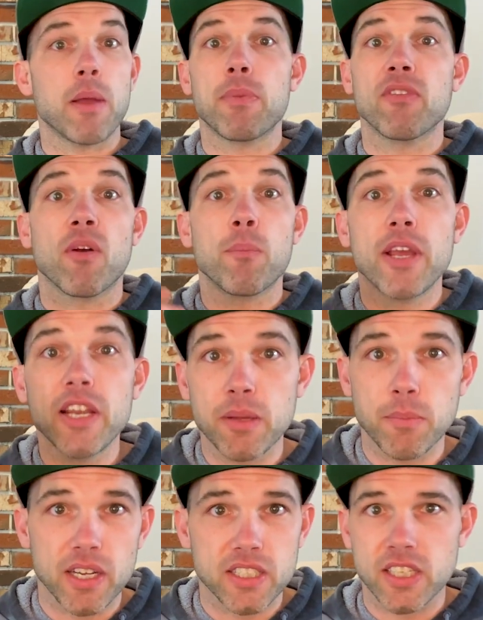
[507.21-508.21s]
be repeating
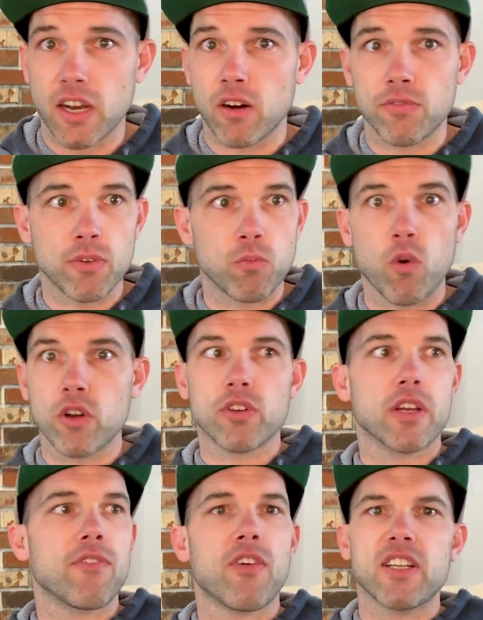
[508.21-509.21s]
myself and
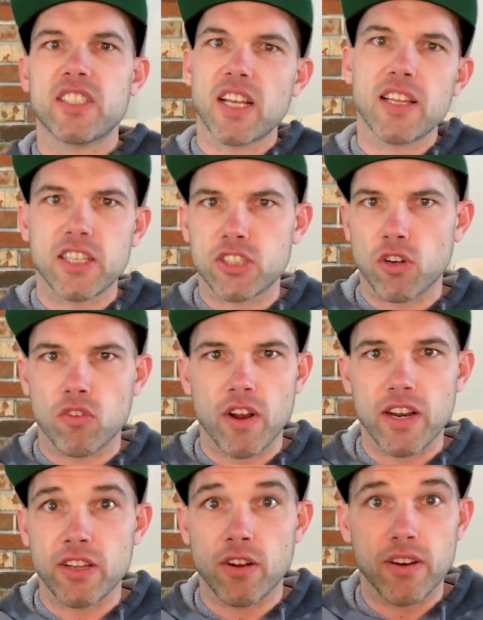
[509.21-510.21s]
wondering if I said this
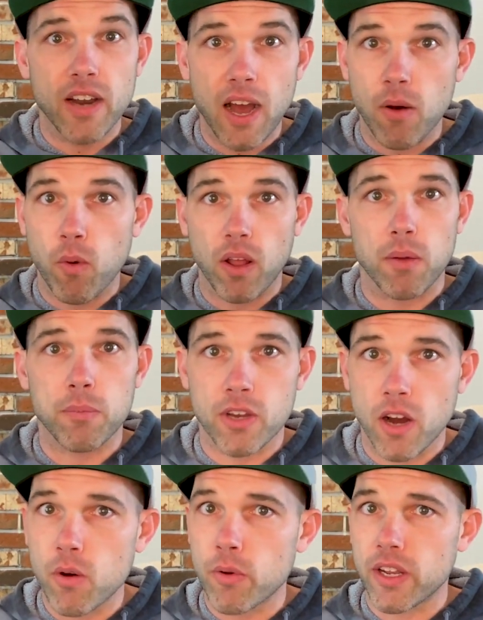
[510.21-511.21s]
already or not while I'm
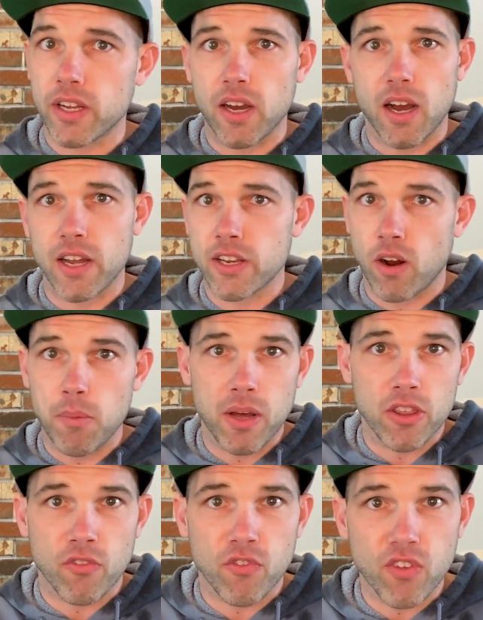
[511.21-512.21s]
going. I'm
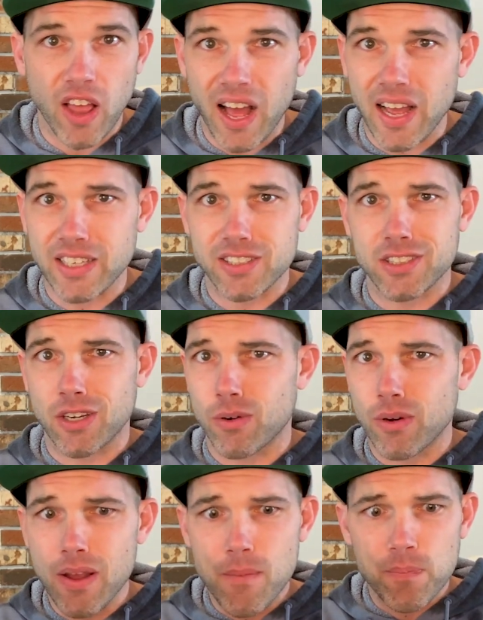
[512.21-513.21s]
on the fly,
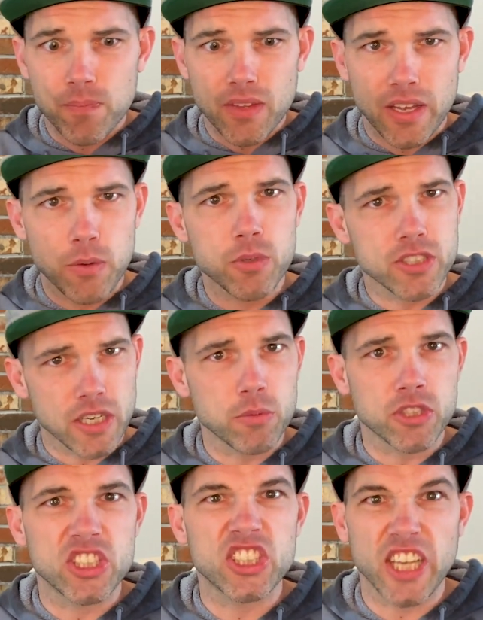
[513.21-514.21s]
so it
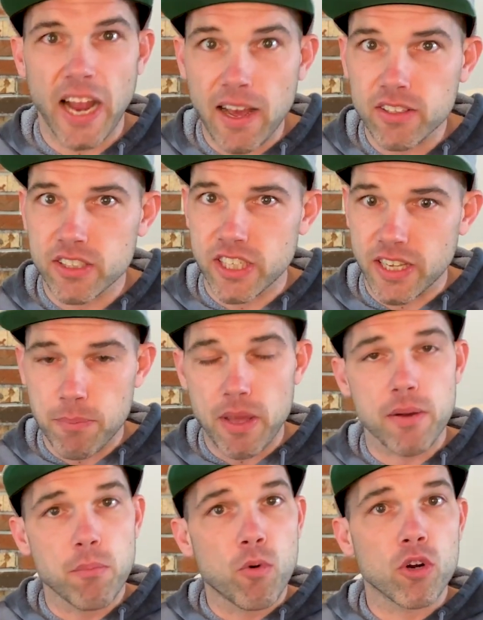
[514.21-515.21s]
was challenging. It
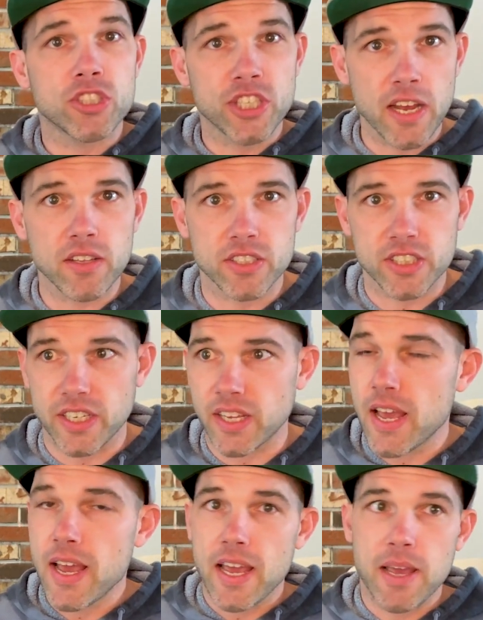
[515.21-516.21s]
made it more challenging.
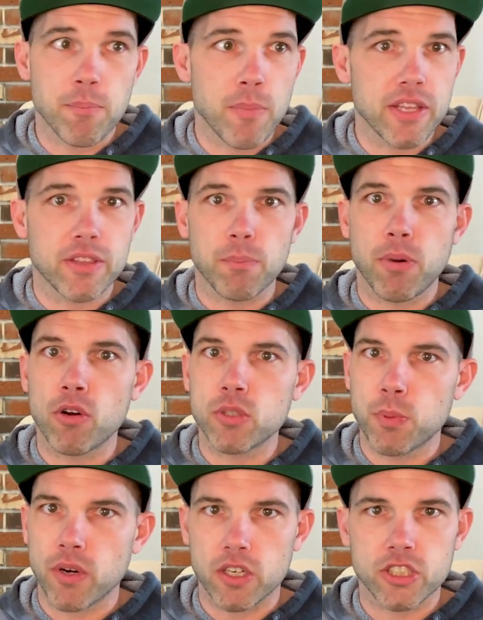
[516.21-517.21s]
It made the
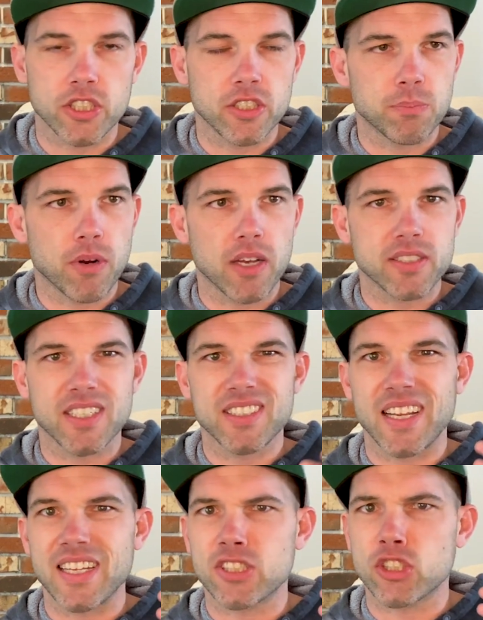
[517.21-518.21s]
post-production process
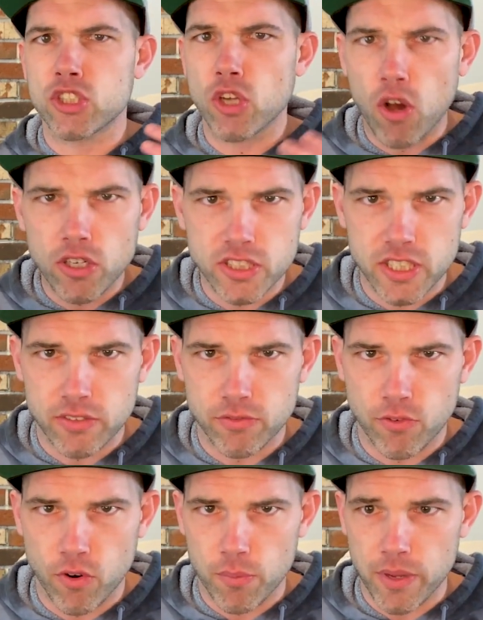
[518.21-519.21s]
exhausting
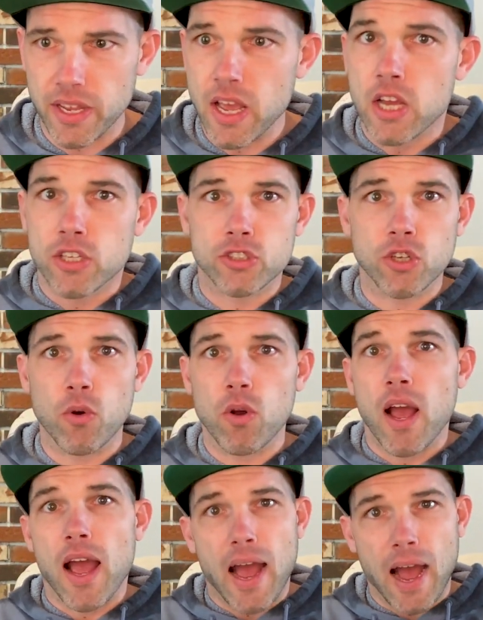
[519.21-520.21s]
for me. So
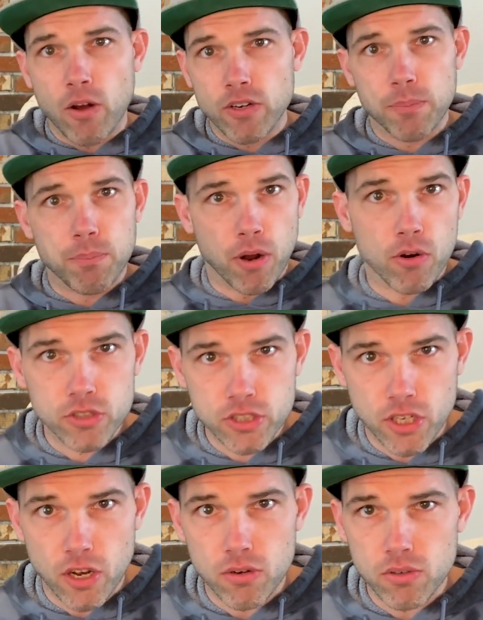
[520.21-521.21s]
how did post
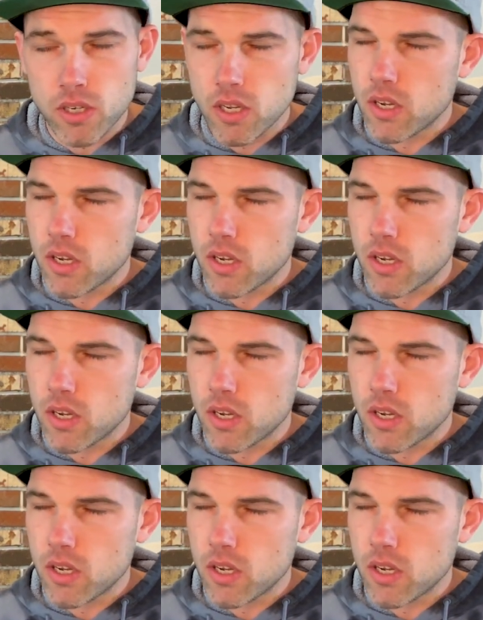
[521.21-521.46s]
go?